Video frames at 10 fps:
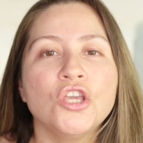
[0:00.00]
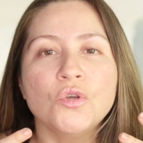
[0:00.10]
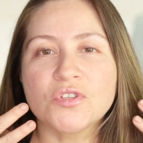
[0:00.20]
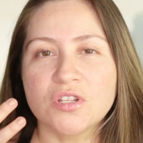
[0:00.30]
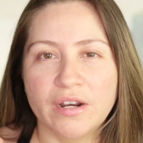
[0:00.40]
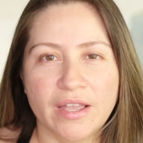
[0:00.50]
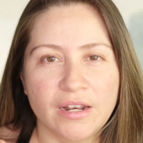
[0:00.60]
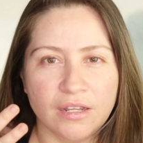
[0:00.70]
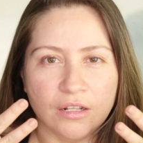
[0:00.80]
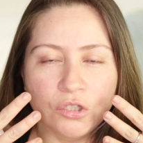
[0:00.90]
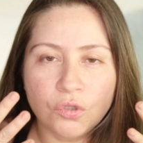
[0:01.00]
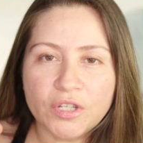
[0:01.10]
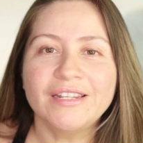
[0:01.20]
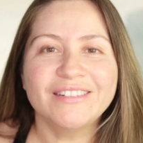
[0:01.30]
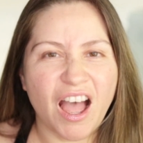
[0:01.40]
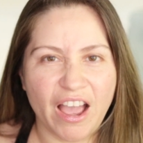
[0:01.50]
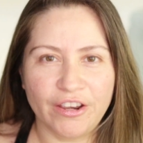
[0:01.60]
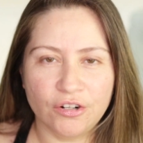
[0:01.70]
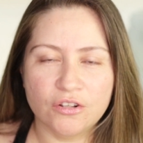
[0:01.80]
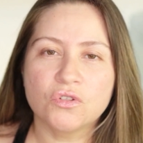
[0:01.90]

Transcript: you start getting looking tired.